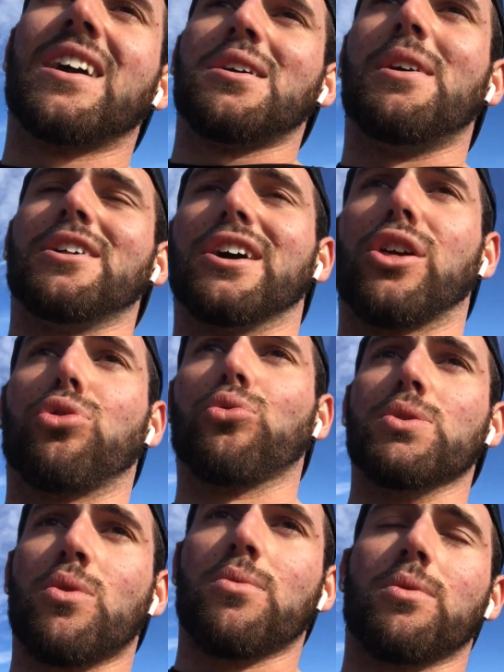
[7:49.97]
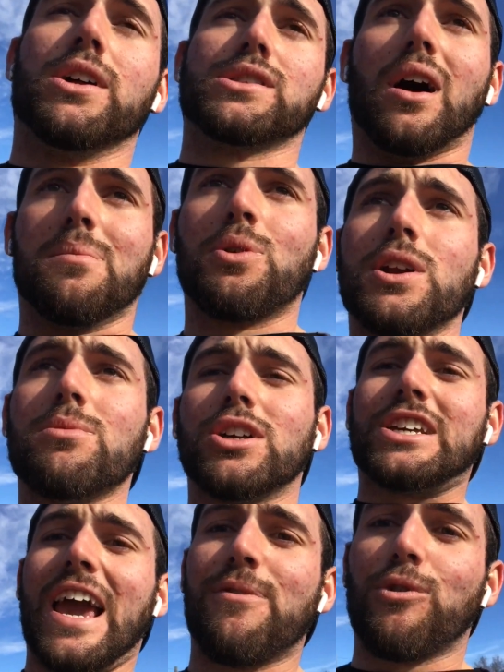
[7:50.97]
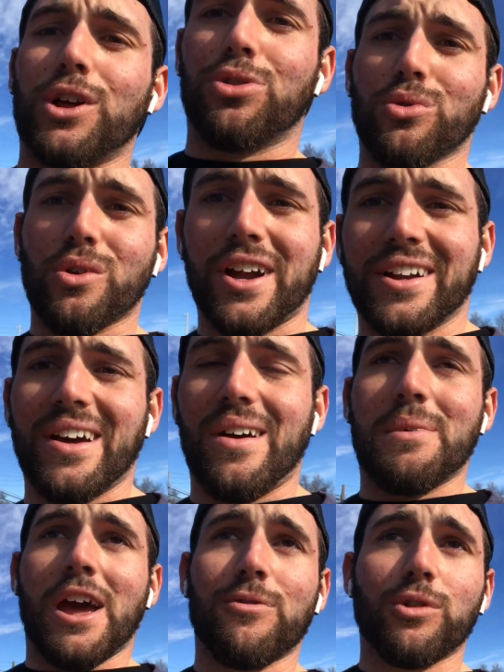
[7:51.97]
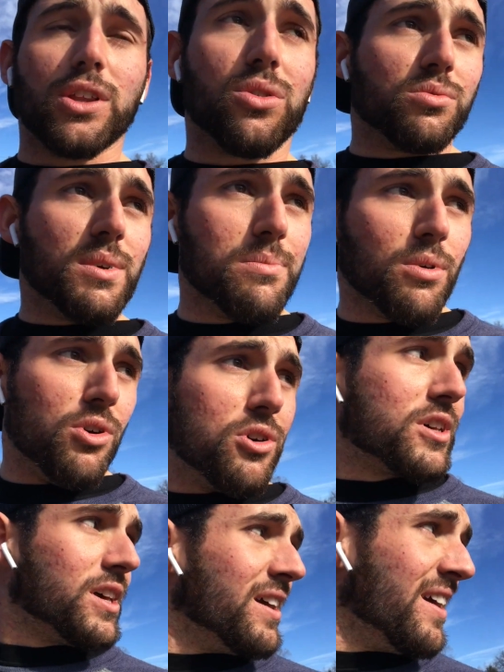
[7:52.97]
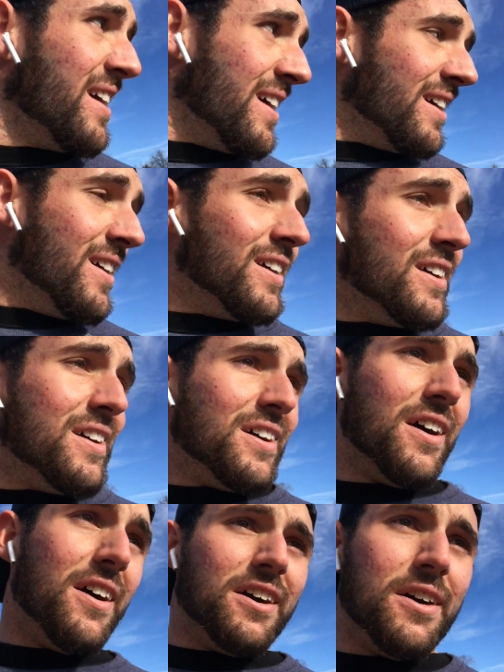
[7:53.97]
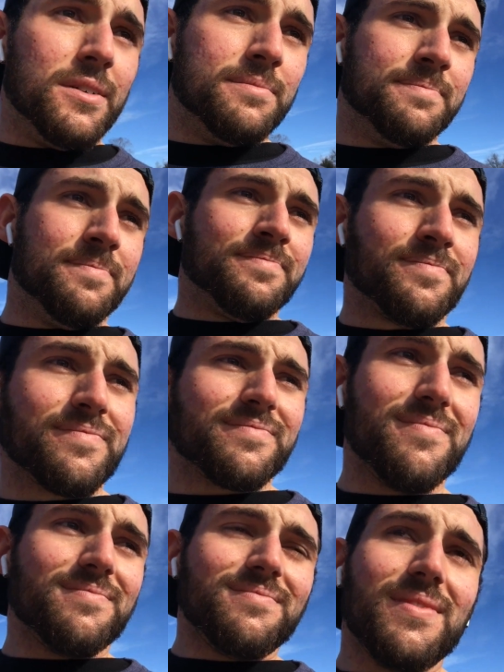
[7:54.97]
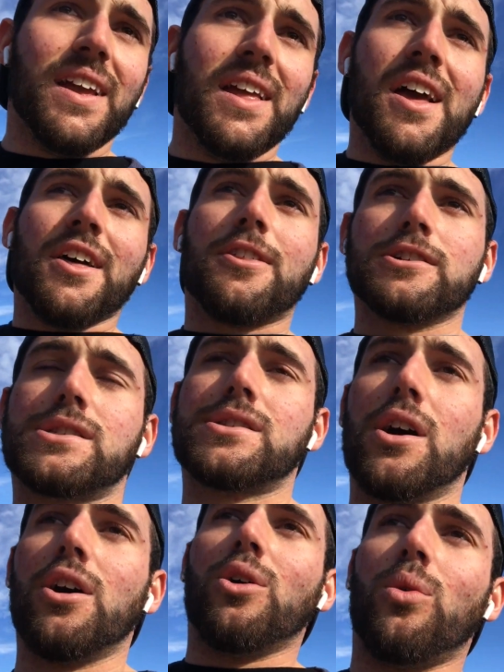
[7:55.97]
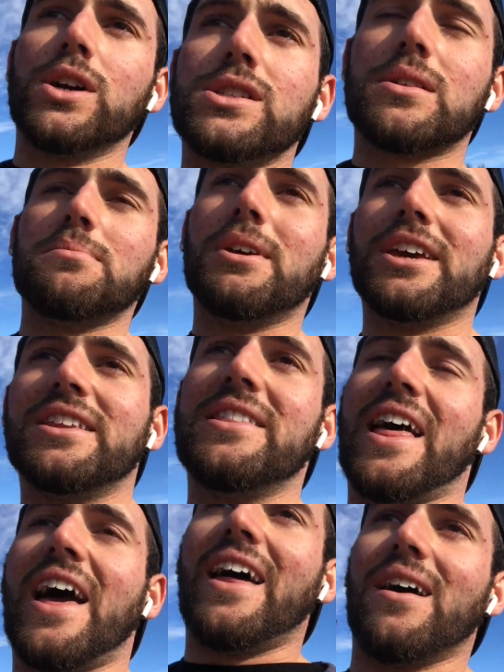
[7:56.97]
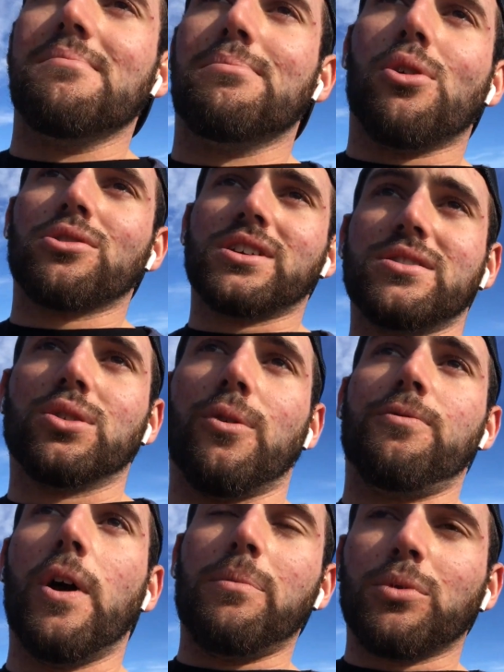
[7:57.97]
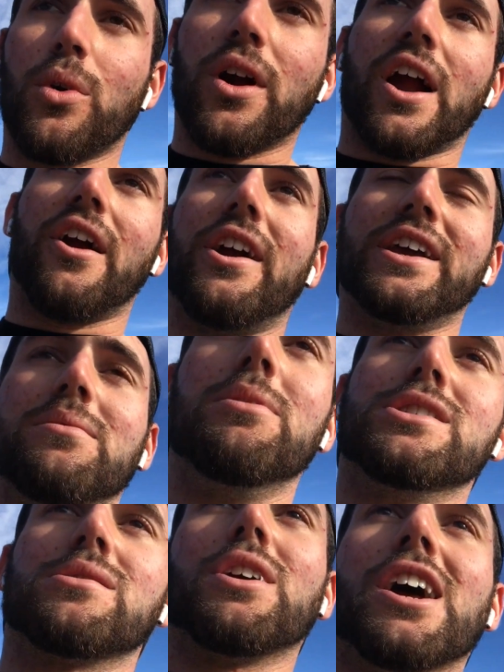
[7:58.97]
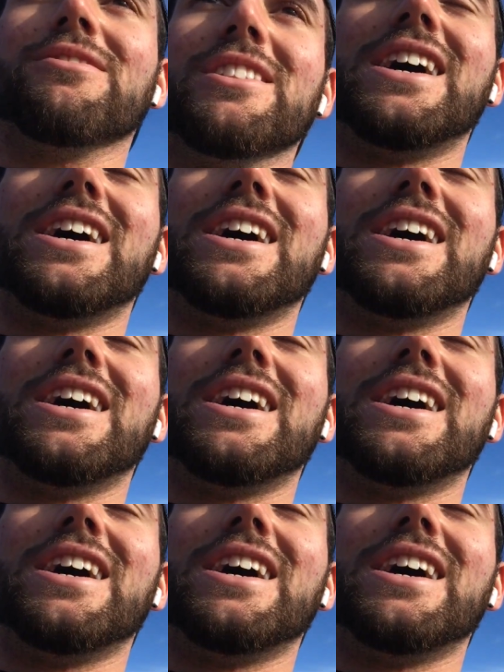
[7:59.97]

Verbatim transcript: about like three more months. So I'm pretty much halfway through right now. I'm halfway through my bulk. Um so what does it mean that I'm bulking till February? It means I'm gonna have